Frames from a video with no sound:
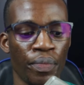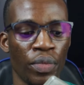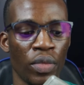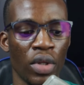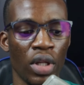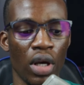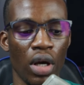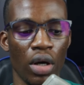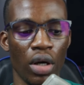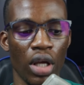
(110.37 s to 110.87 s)

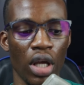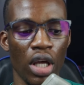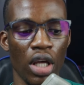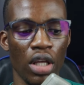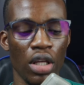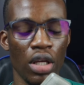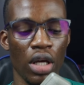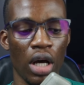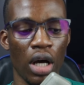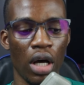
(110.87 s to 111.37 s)
Okay,
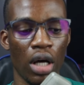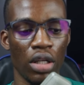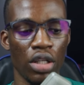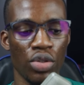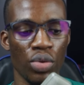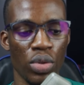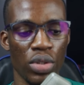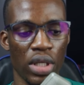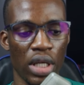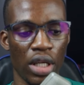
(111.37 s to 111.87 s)
these
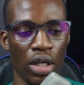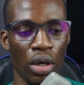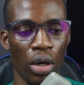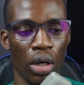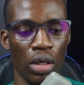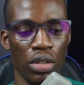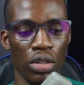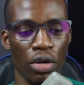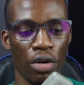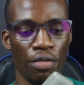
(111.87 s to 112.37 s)
ones are the hot
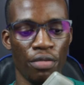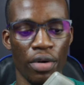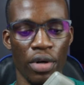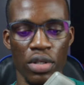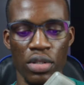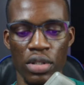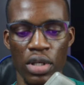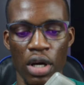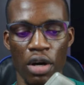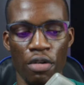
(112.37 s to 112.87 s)
offers
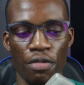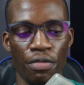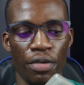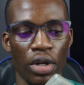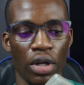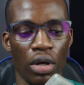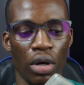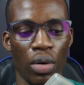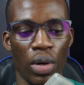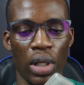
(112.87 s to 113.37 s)
they're offering
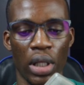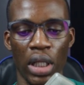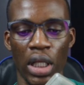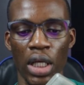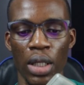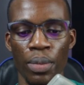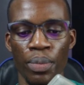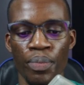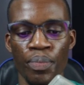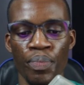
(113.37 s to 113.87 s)
currently.
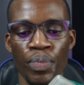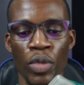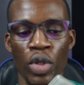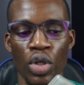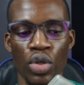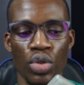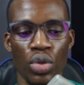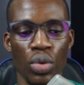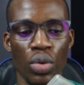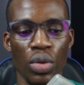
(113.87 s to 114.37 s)

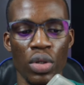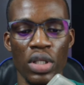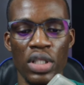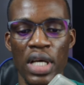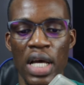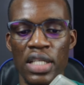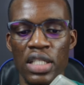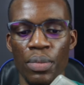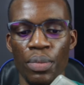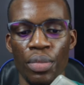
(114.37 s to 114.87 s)
So it has
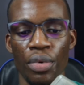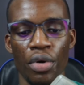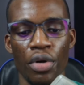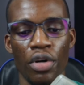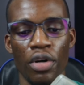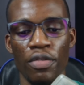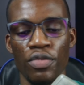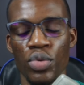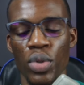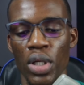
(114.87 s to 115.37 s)
a period
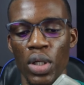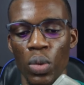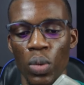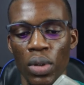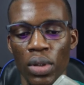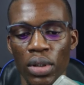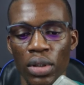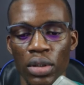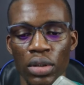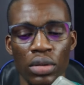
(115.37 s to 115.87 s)
of
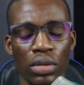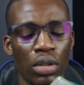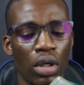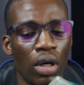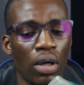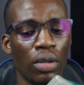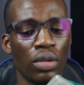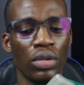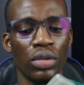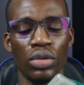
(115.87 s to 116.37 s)
21
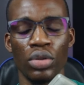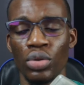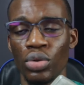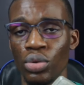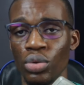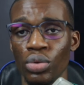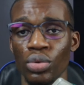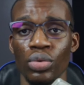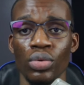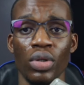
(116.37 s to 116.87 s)
or
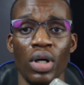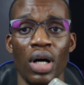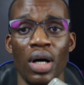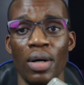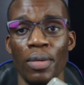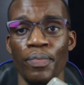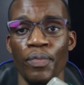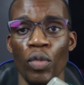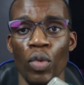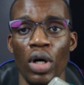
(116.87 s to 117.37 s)
to
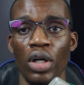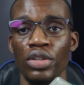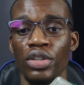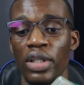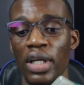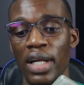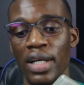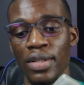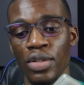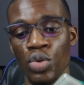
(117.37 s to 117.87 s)

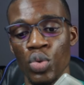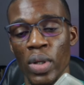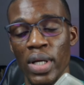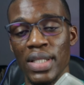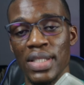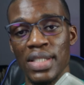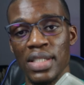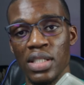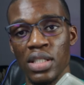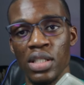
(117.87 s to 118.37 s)

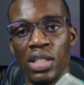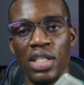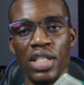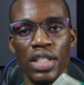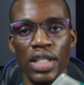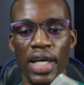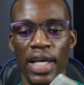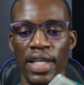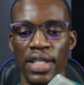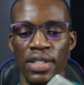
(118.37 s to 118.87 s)
120
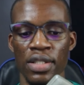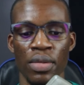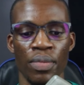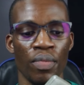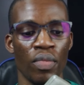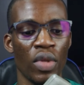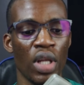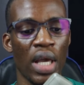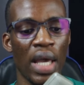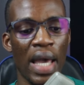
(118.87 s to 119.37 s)
days,
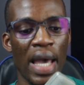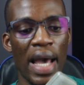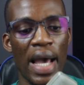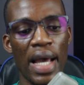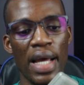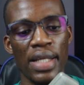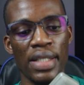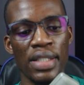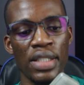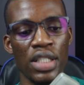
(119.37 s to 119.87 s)

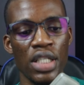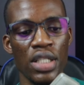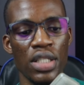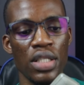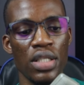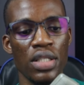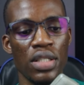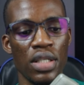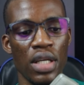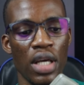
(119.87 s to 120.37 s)
and this
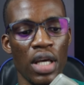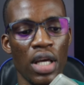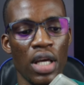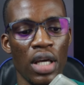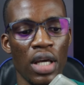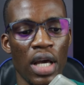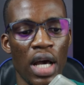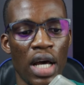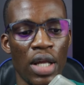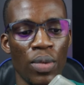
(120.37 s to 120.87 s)
is a
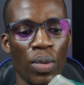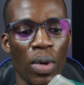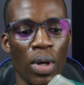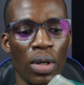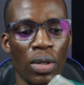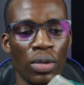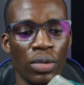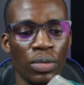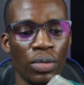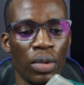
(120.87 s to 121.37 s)

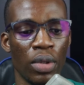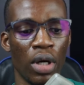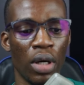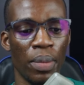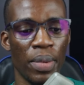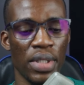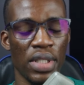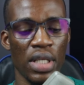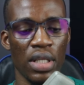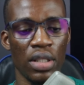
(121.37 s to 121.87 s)
annual
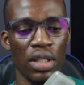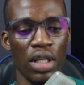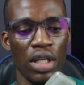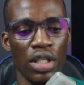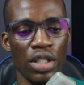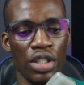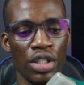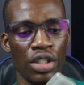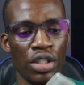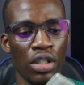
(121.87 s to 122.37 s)

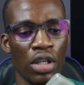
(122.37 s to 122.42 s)
percentage